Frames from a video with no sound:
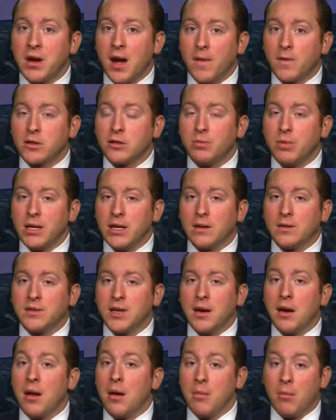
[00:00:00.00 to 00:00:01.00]
the other
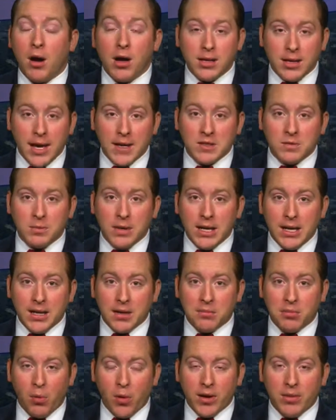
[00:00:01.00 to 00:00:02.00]
speakers at Monday's
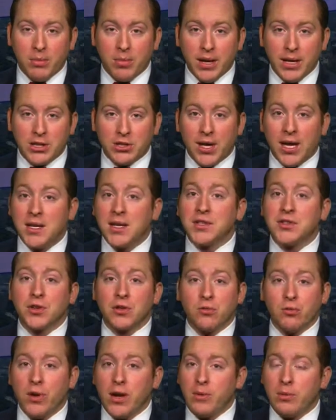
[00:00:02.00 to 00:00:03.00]
meeting in Boynton Beach, they
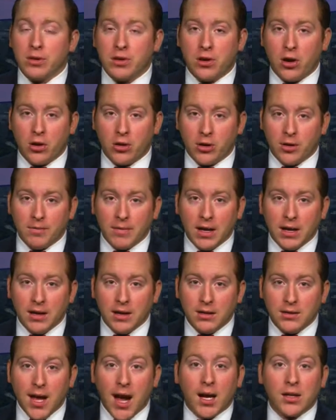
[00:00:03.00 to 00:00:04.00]
disagreed with Kerner.
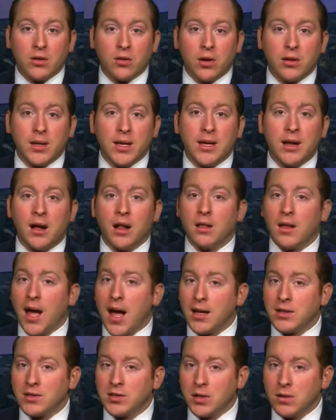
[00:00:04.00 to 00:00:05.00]
Dr. Alina
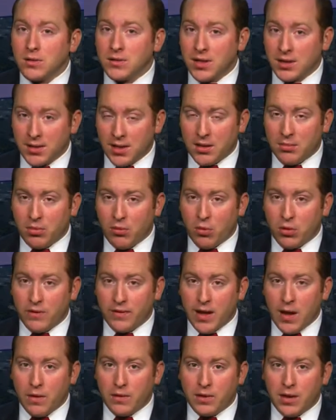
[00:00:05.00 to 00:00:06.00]
Alonso sits on the board
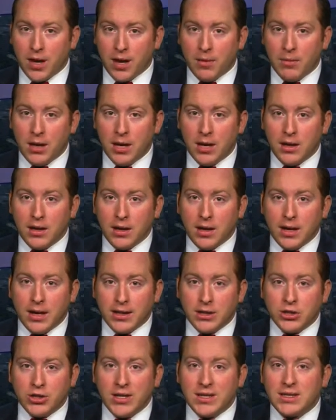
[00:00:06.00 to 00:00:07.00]
of healthcare,
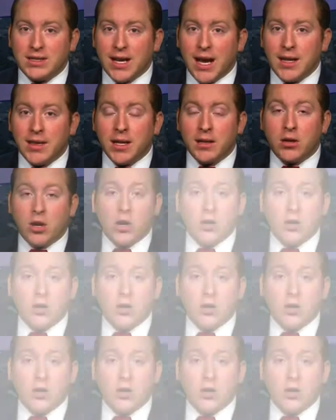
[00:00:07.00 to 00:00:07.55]
and she said that